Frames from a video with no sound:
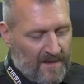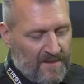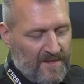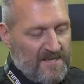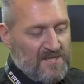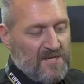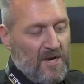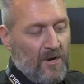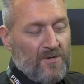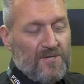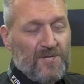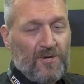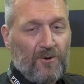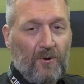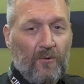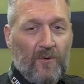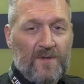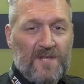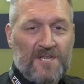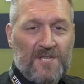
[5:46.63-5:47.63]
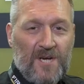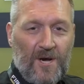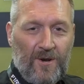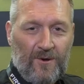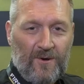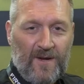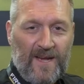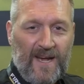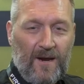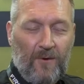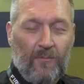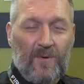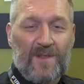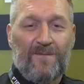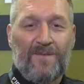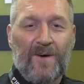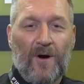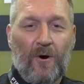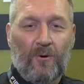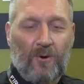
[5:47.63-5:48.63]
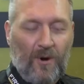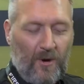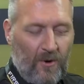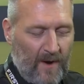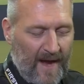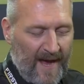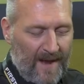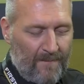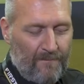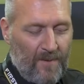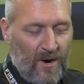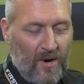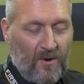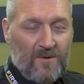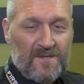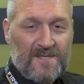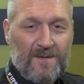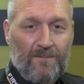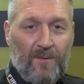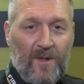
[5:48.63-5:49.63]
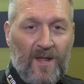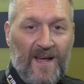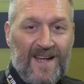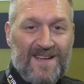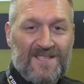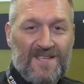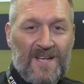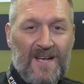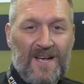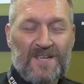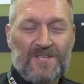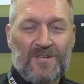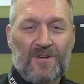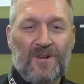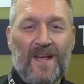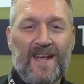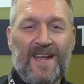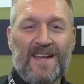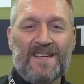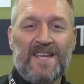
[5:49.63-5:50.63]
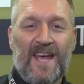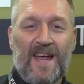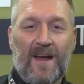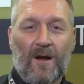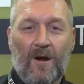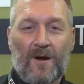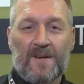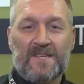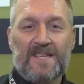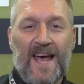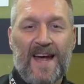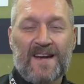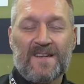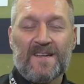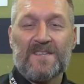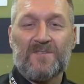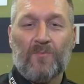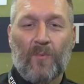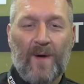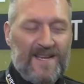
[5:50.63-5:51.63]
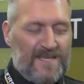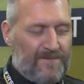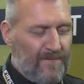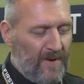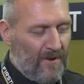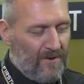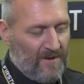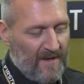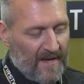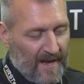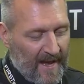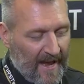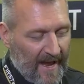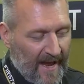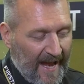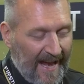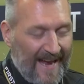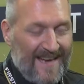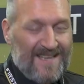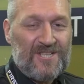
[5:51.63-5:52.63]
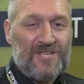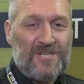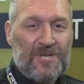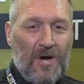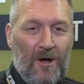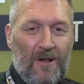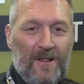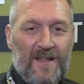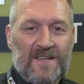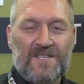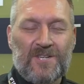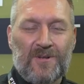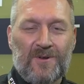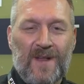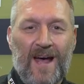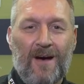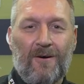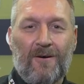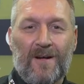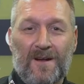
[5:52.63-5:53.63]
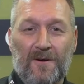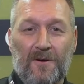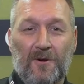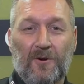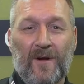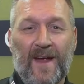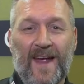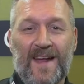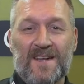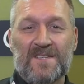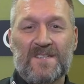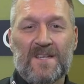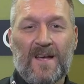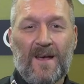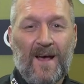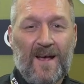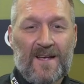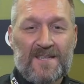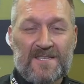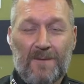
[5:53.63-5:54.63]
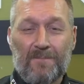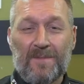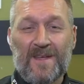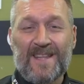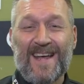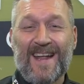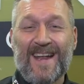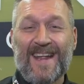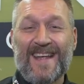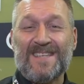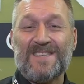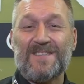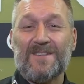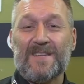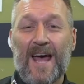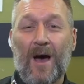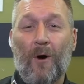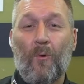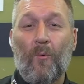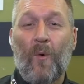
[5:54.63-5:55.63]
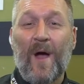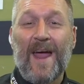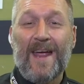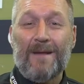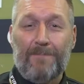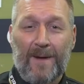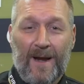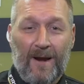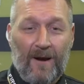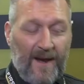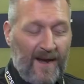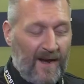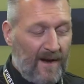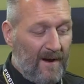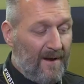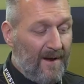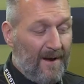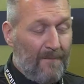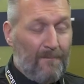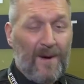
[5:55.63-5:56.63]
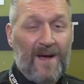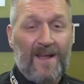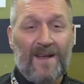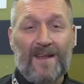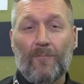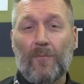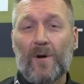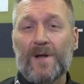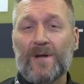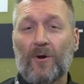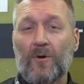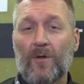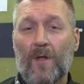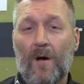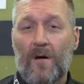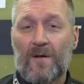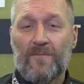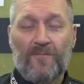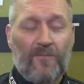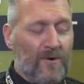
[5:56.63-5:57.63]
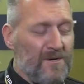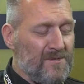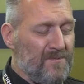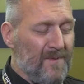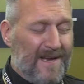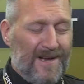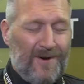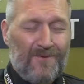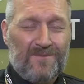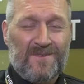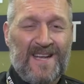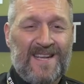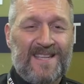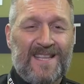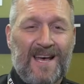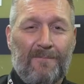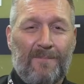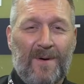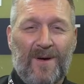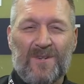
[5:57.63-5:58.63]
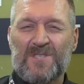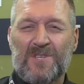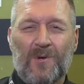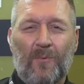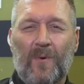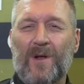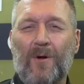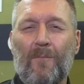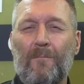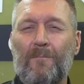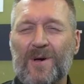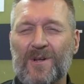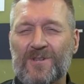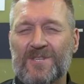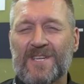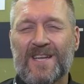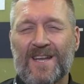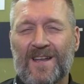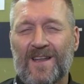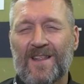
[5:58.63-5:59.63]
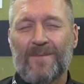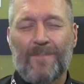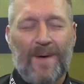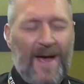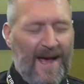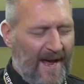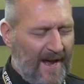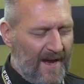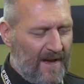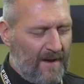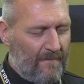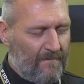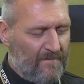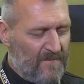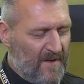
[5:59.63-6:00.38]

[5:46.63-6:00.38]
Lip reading: This goes through with a tunnel here with Velcro and buckles in place. So now you can take our Tactix waist belt, install it. So now it creates something that is now weight bearing. But when you're law enforcement, you don't need that belt. So we don't build it into the bag.